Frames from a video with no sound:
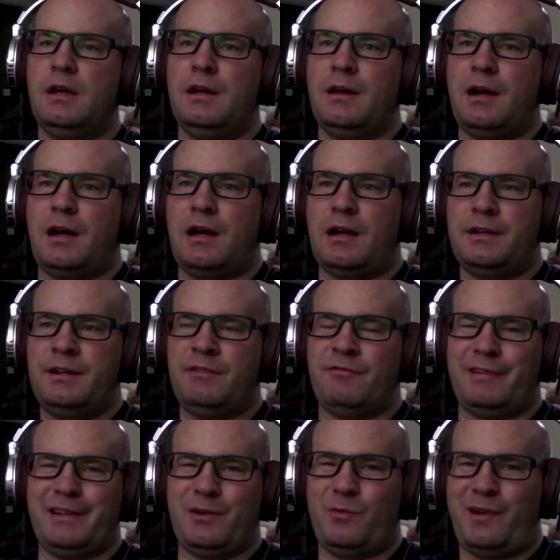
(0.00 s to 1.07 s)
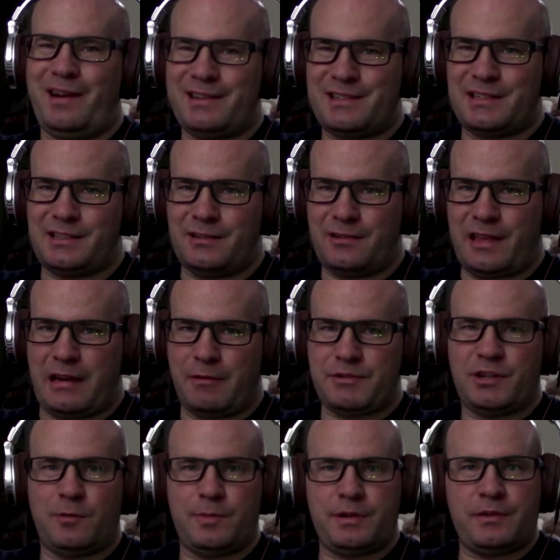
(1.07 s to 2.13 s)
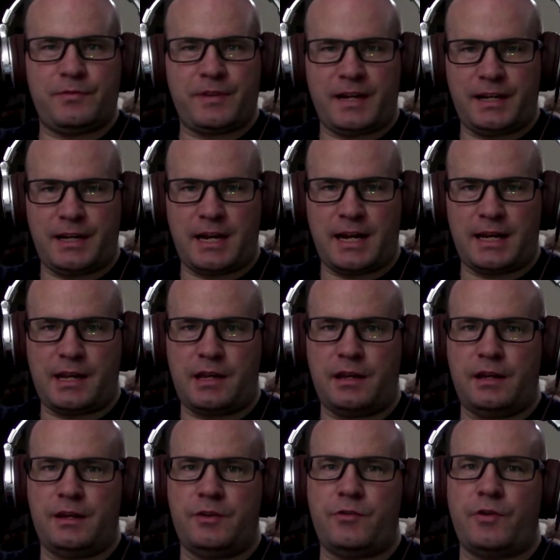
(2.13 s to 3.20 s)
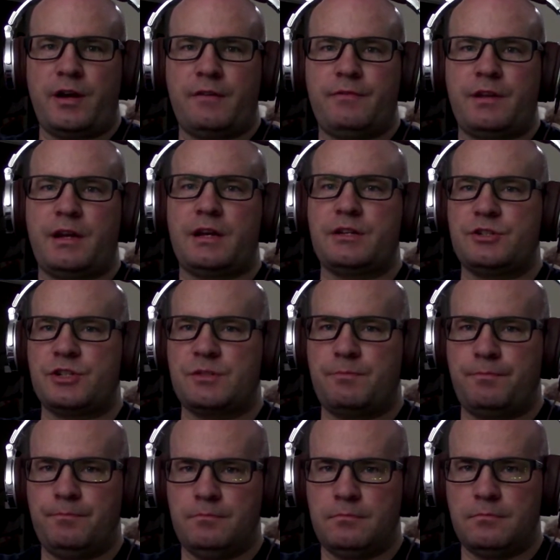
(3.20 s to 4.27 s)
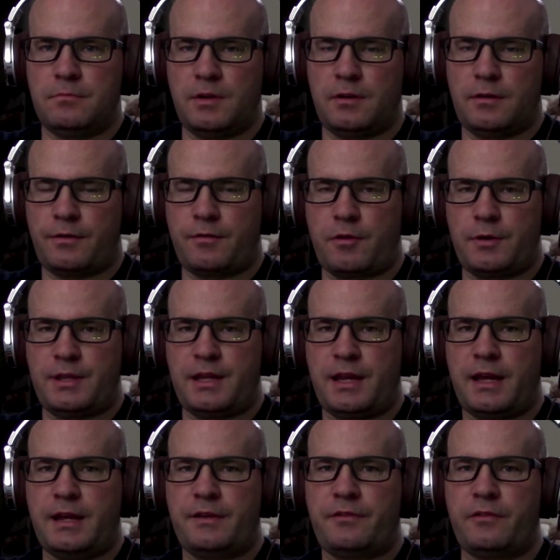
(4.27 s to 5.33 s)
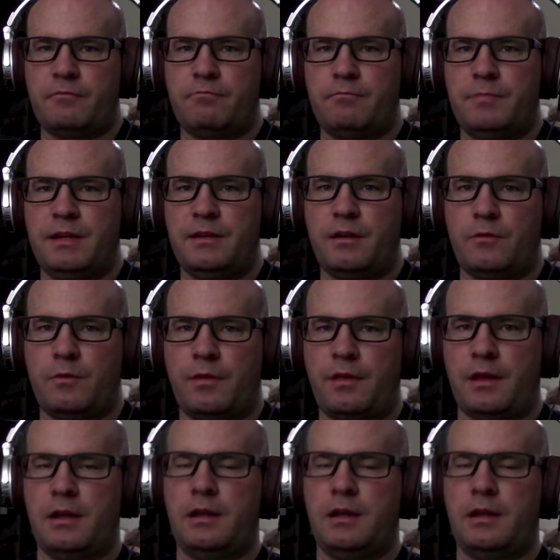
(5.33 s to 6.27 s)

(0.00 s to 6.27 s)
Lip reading: I didn't really want to do that. I was hoping to find an IDE drive that I could just throw in the case and be done with it.